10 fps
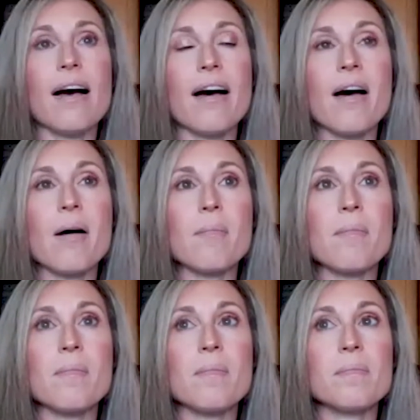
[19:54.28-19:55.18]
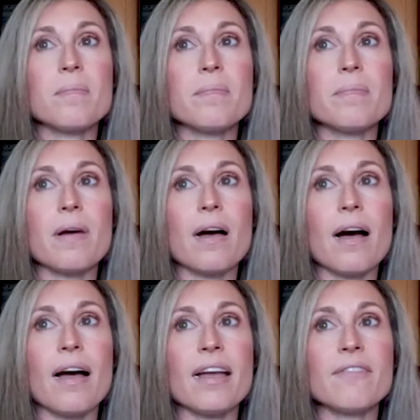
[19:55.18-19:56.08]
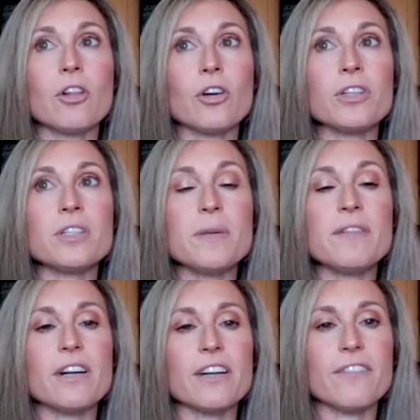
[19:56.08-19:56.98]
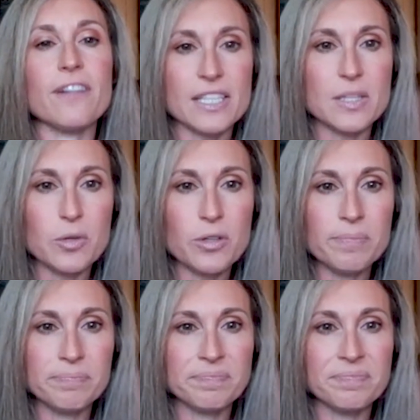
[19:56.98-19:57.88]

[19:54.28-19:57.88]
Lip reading: I've learned to be very flexible.